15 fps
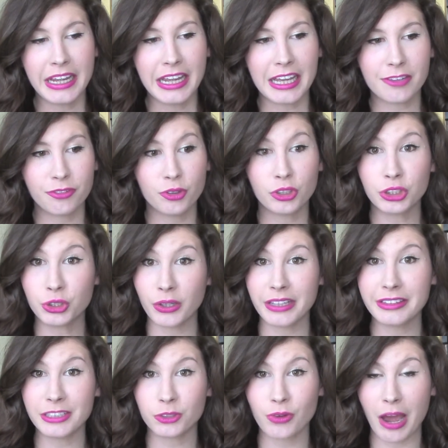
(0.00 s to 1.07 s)
If you enjoyed
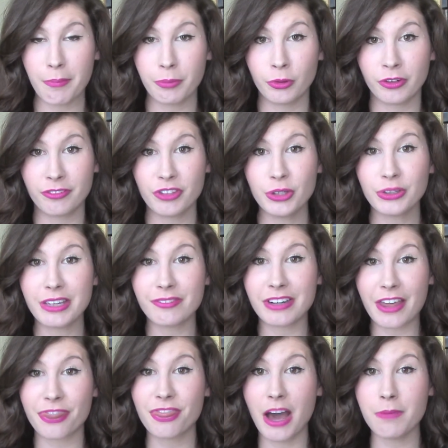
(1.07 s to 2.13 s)
this rapid review, give it
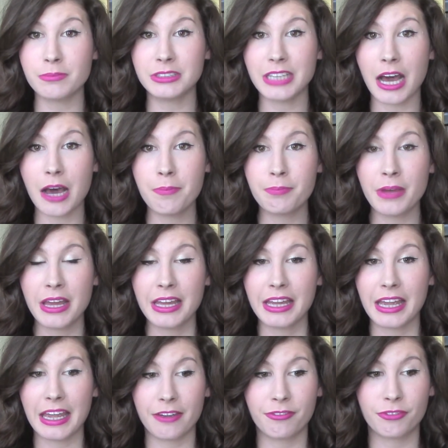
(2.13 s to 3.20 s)
a thumbs up.
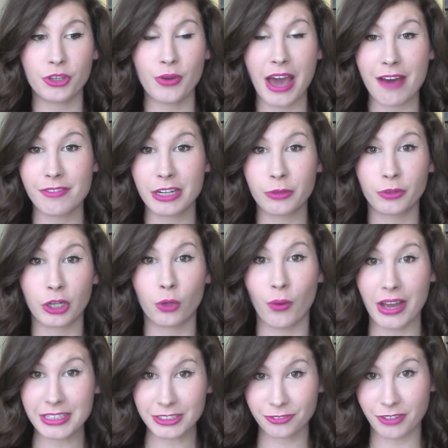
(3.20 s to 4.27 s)
If you have any
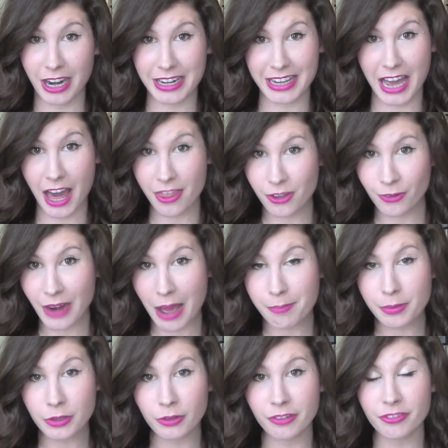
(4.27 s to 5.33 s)
requests for any other
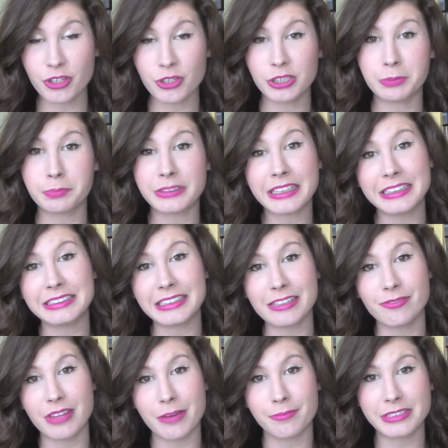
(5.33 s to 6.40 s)
rapid reviews, please leave
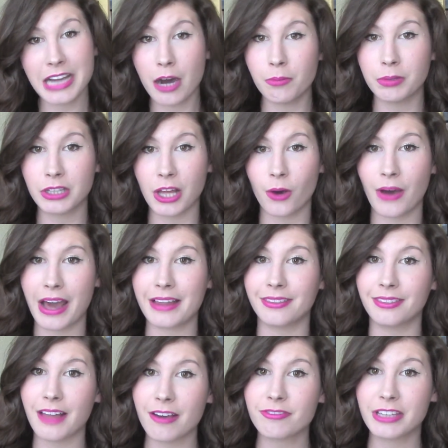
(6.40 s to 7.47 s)
them down below. I
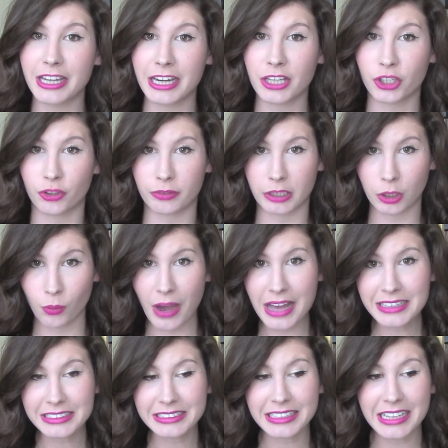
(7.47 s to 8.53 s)
love getting your
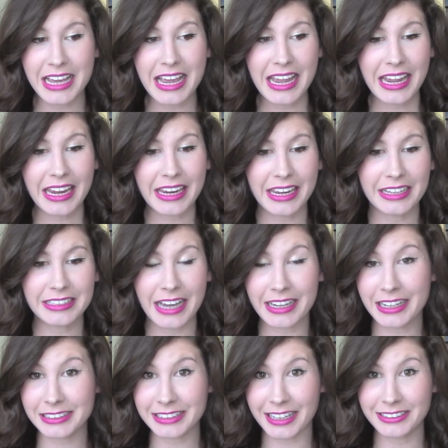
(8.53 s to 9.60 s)
requests, and I
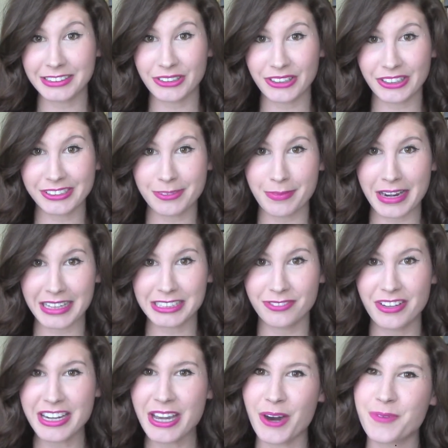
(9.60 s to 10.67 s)
guess I'll see you girls in my next
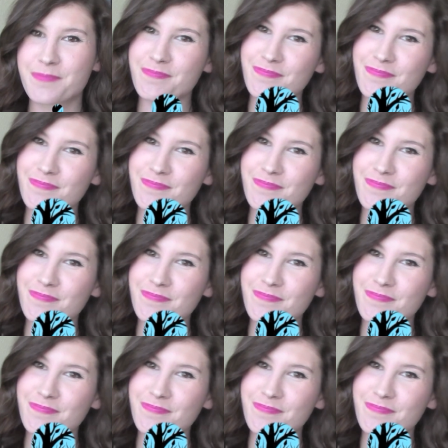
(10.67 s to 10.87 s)
video.